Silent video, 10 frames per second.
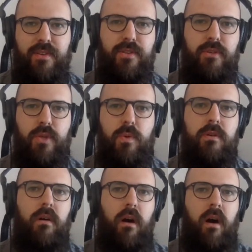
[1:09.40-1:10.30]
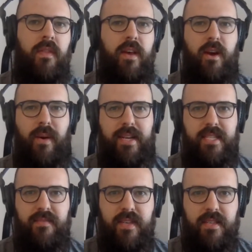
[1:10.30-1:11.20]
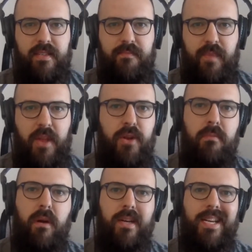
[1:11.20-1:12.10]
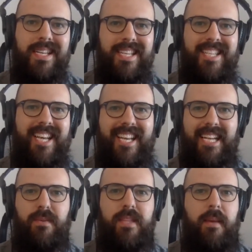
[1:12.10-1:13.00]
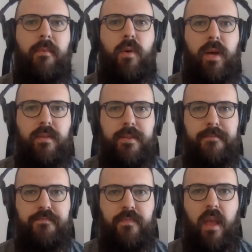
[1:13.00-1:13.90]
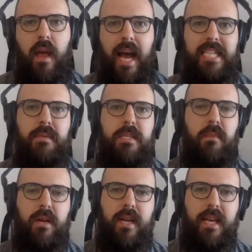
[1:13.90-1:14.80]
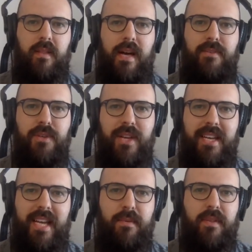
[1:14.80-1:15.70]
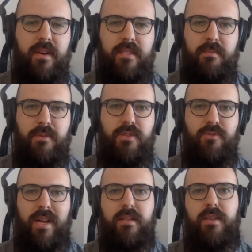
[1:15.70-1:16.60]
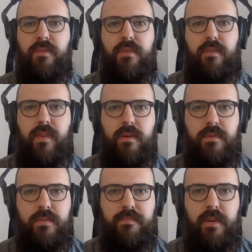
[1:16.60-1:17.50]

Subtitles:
usual on-the-go activities, and your marketing needs to connect with them quickly. SMS marketing allows you to connect with customers directly through their phones.